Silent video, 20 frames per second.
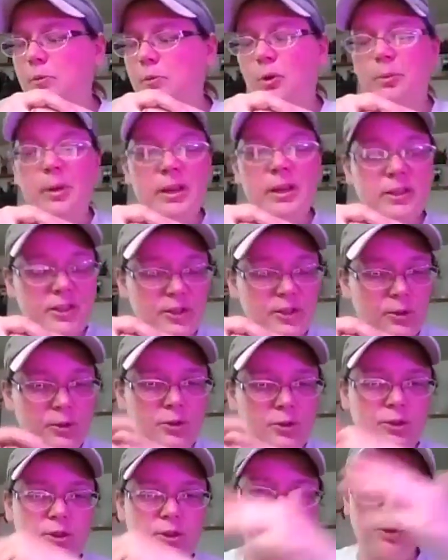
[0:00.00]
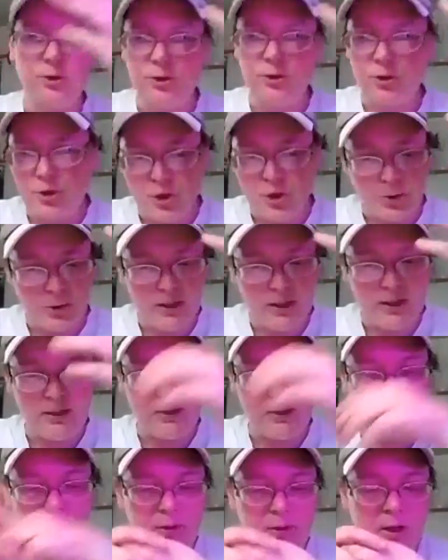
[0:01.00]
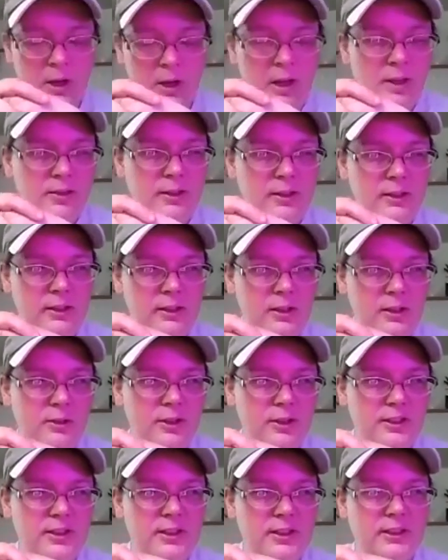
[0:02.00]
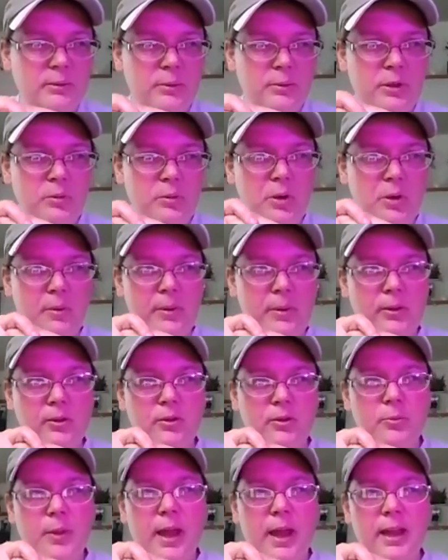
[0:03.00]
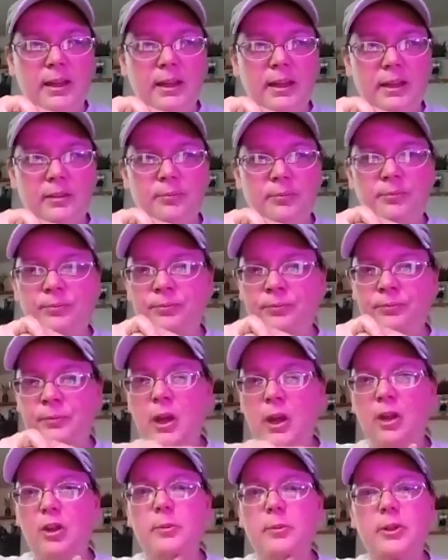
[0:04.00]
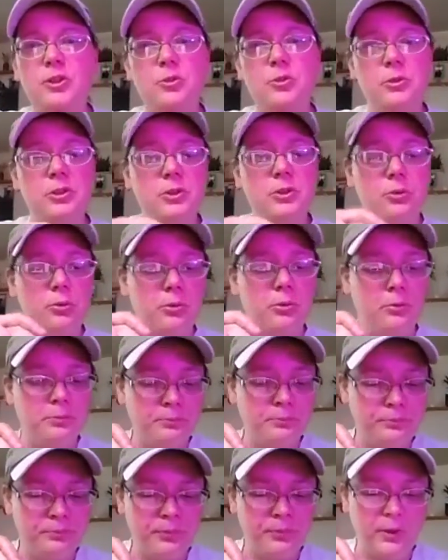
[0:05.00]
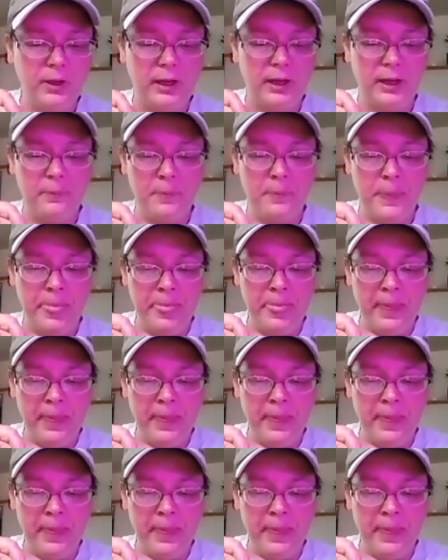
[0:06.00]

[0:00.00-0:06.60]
Your pencils, those are trees. You know, this is something you probably learned back in elementary school. Okay.